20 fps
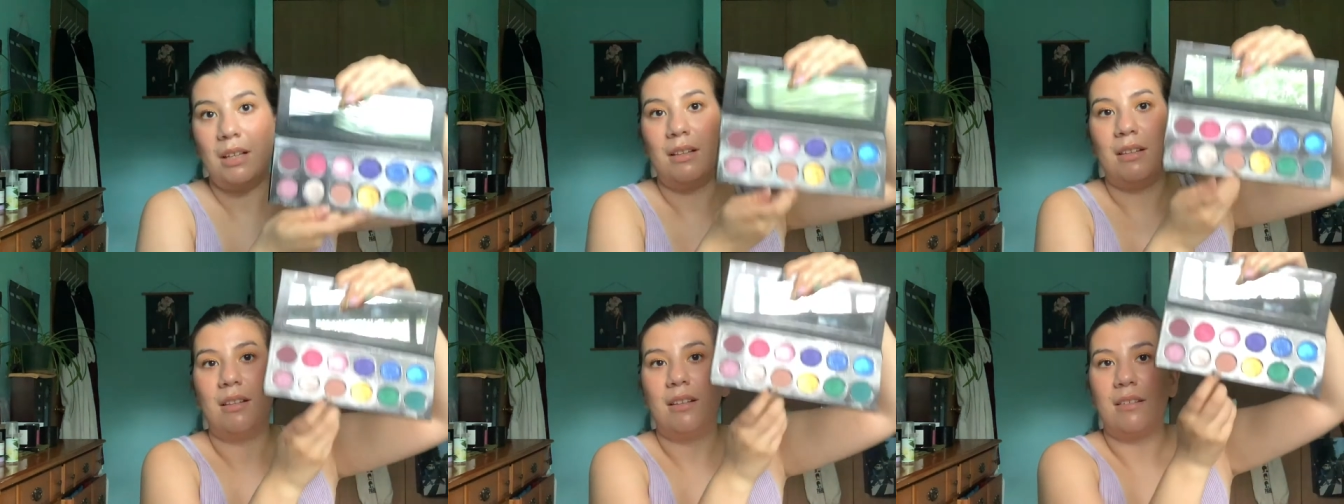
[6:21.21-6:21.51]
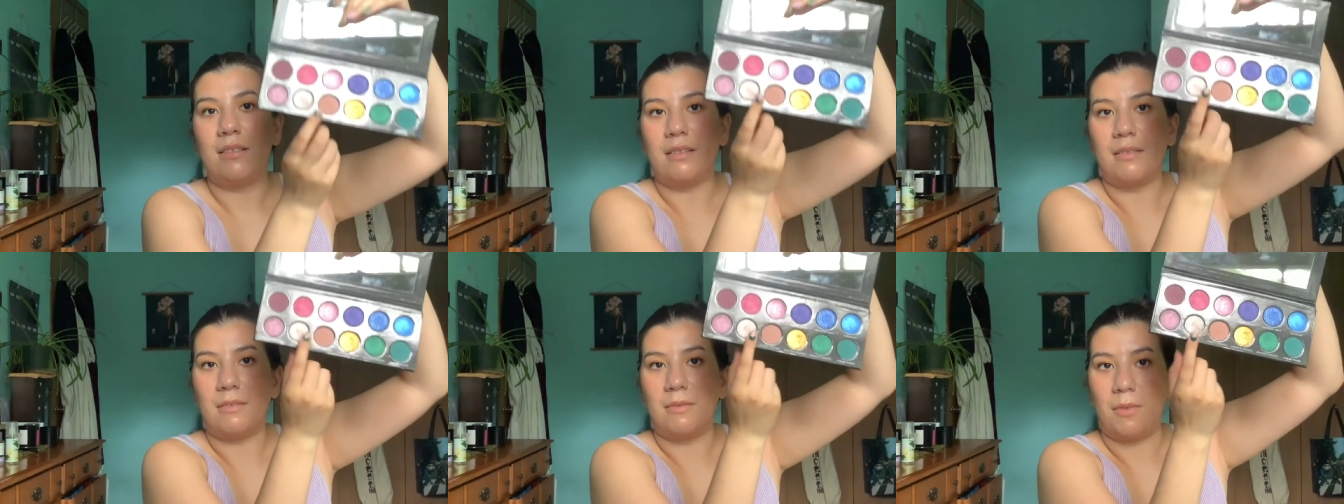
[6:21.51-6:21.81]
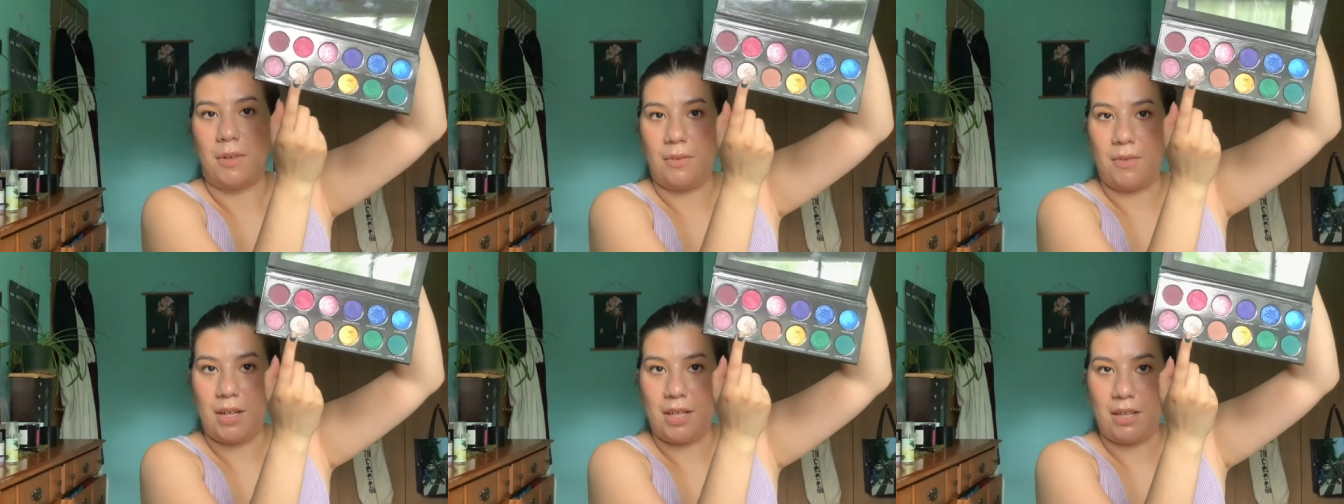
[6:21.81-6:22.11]
This
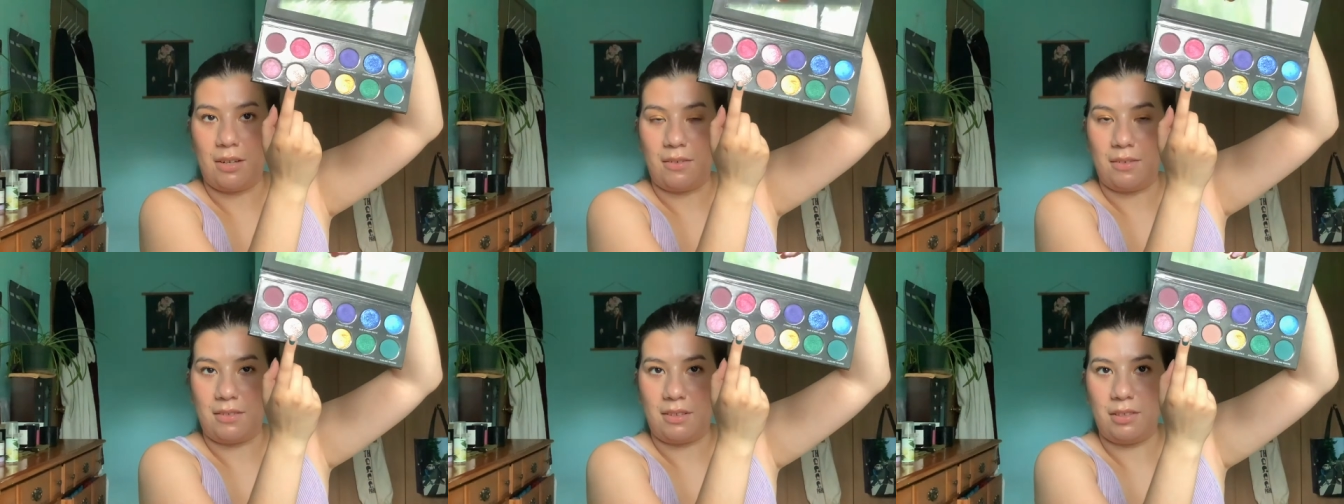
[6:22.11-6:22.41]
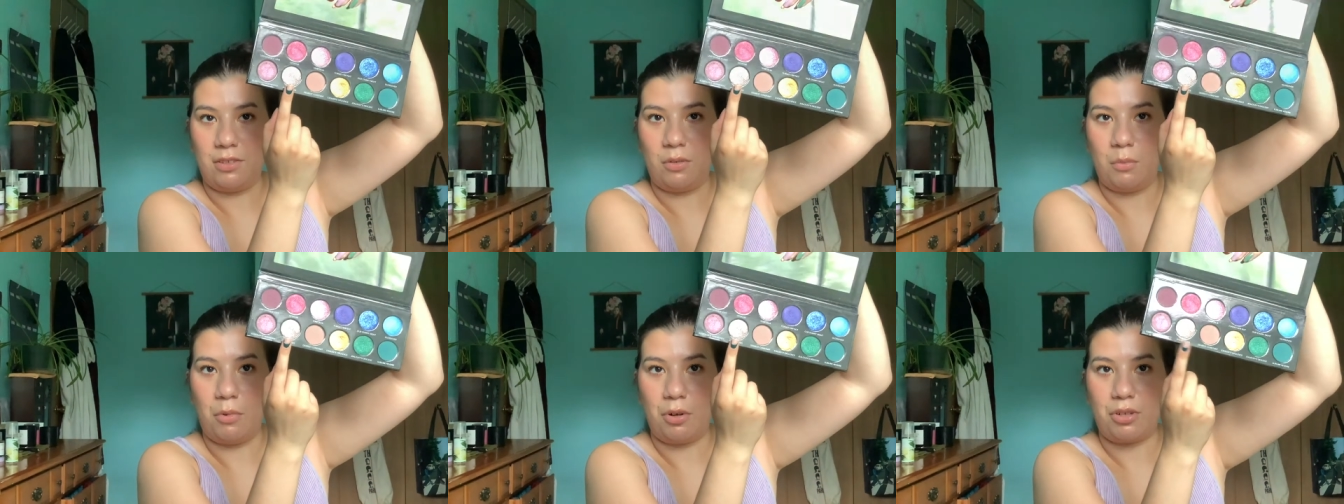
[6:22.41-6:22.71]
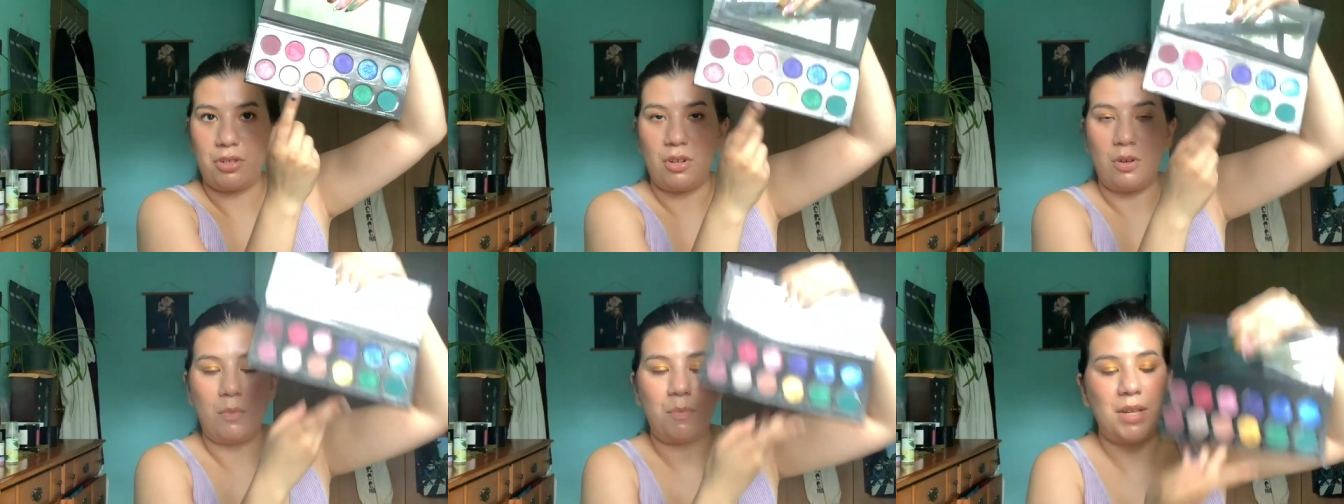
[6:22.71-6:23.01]
one right here, it's a little more
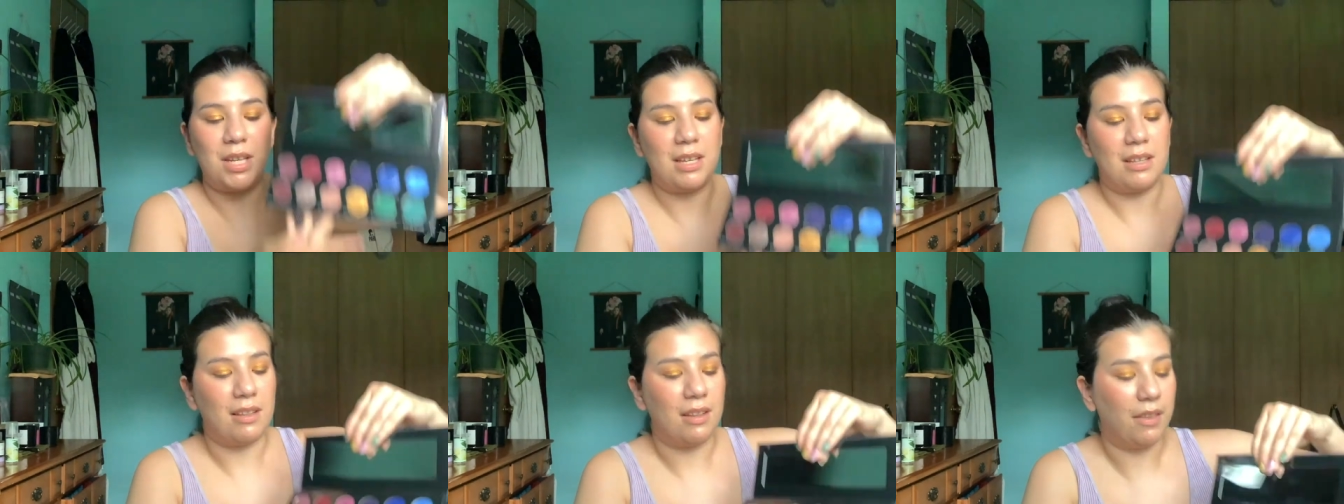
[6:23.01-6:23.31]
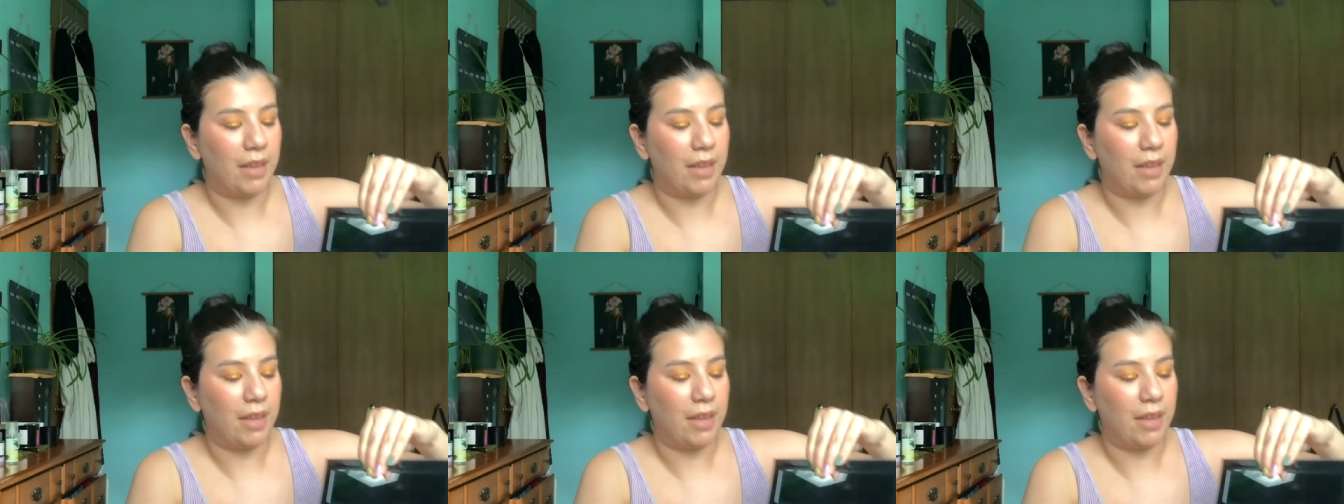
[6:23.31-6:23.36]
taupey.